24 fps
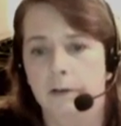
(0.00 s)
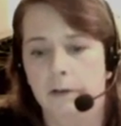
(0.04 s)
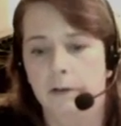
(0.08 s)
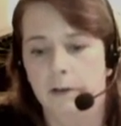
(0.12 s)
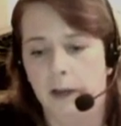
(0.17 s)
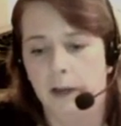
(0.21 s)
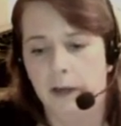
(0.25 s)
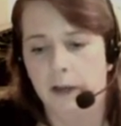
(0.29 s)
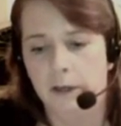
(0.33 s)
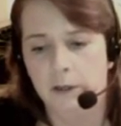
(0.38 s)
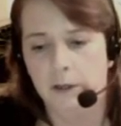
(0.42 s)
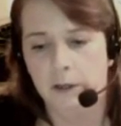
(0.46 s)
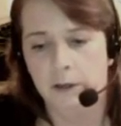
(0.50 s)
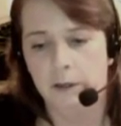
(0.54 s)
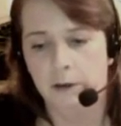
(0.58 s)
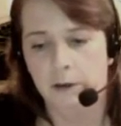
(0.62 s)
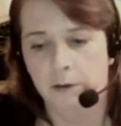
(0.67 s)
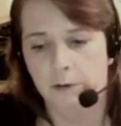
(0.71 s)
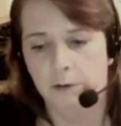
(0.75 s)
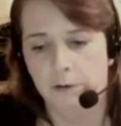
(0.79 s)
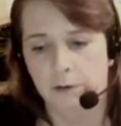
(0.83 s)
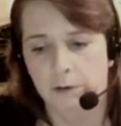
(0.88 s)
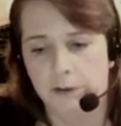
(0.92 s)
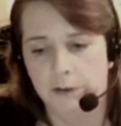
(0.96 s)
The
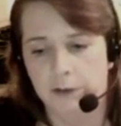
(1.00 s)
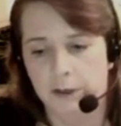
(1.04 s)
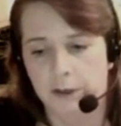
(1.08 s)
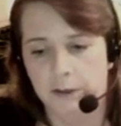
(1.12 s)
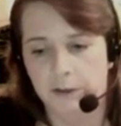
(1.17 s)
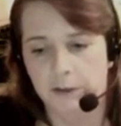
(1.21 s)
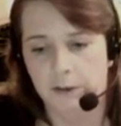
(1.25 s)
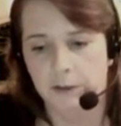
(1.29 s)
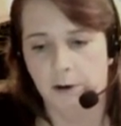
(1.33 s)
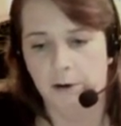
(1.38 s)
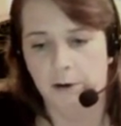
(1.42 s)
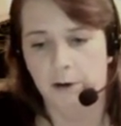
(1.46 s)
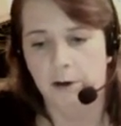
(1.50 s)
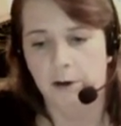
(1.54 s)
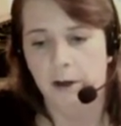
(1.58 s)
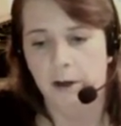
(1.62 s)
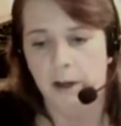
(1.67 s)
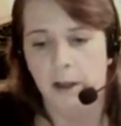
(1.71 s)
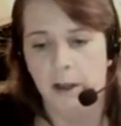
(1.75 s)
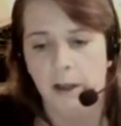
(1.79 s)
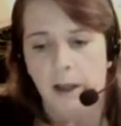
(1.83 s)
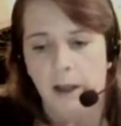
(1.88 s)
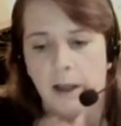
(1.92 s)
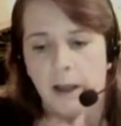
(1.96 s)
1800s they started,
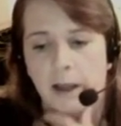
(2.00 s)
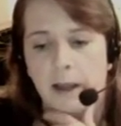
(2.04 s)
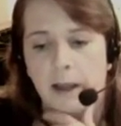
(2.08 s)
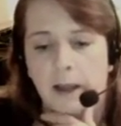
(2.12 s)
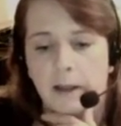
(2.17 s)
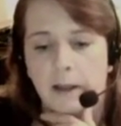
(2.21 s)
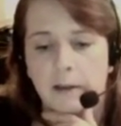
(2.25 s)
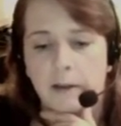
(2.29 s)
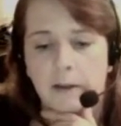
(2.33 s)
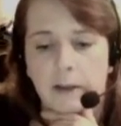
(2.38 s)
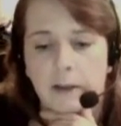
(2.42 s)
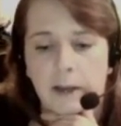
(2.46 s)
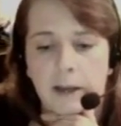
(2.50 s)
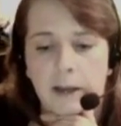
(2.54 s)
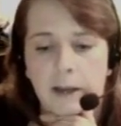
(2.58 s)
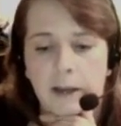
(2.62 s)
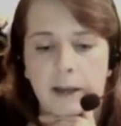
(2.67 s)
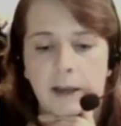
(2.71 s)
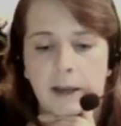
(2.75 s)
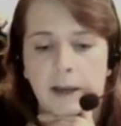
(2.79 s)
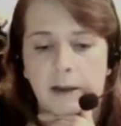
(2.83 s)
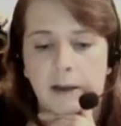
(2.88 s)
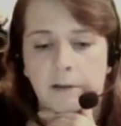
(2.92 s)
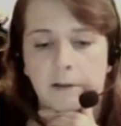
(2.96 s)
and they
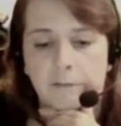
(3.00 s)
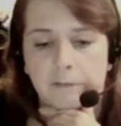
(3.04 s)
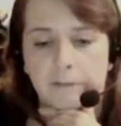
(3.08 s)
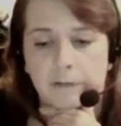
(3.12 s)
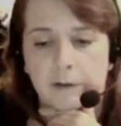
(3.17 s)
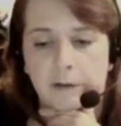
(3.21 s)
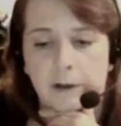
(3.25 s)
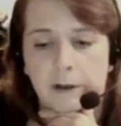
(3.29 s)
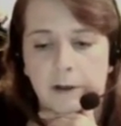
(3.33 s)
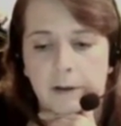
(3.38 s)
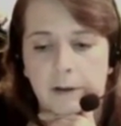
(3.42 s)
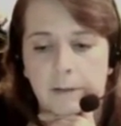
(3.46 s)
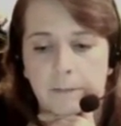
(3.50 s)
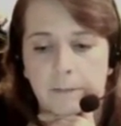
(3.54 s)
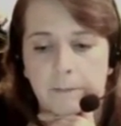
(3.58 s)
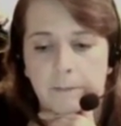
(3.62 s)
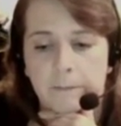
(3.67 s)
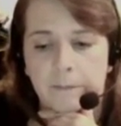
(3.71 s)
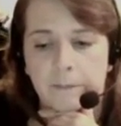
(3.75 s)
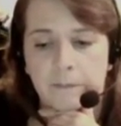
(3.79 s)
have a